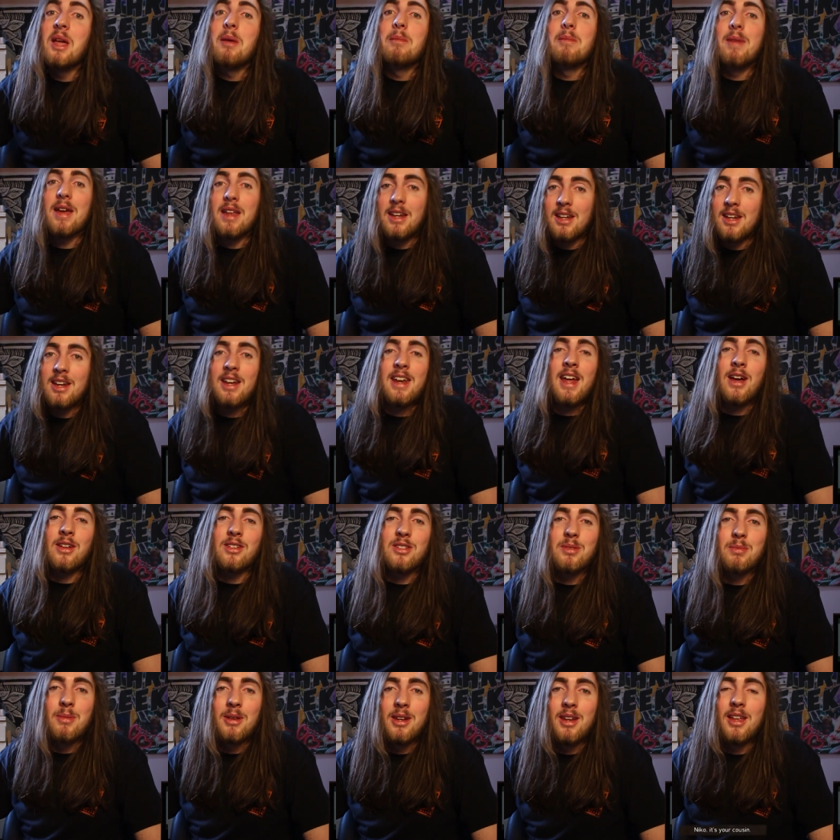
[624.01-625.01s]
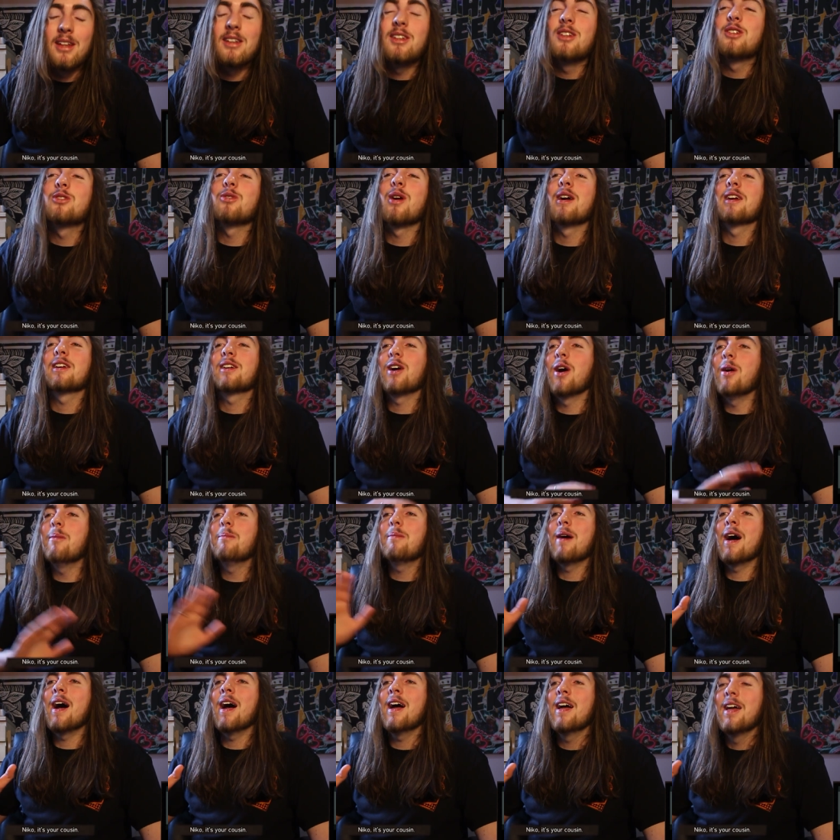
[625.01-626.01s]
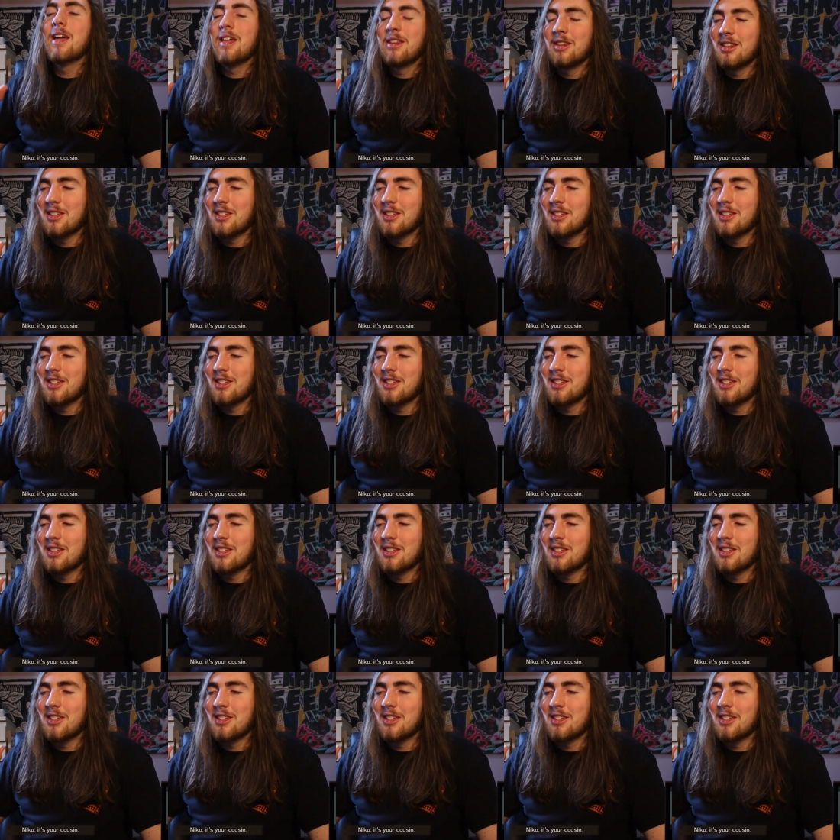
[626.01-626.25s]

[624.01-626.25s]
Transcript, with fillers: made an announcement that to try and combat